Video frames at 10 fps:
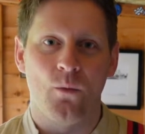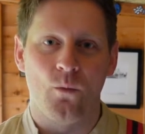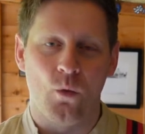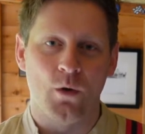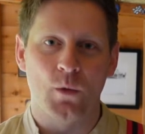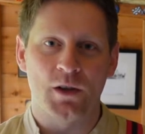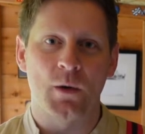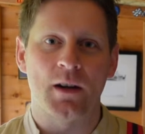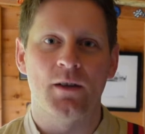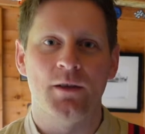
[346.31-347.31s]
one was
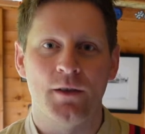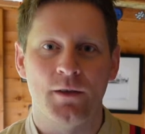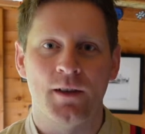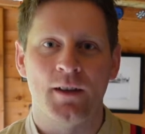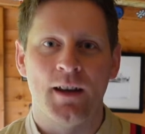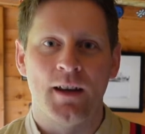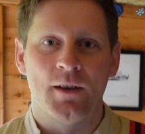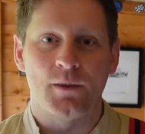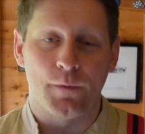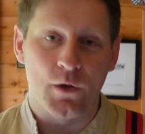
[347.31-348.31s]
quicker than the other.
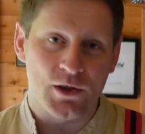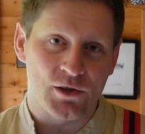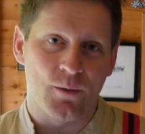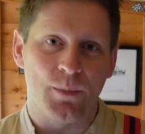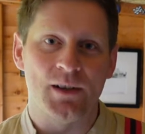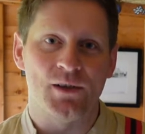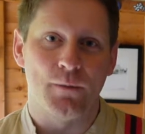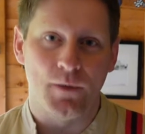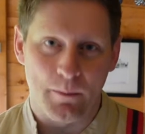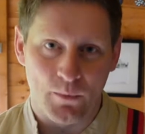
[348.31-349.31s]
So first up, it's the
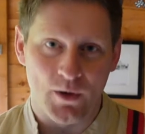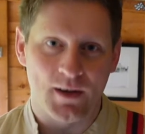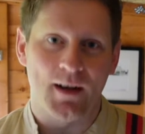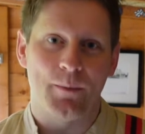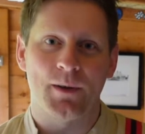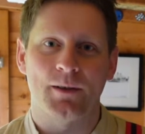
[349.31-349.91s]
flamboyant lap.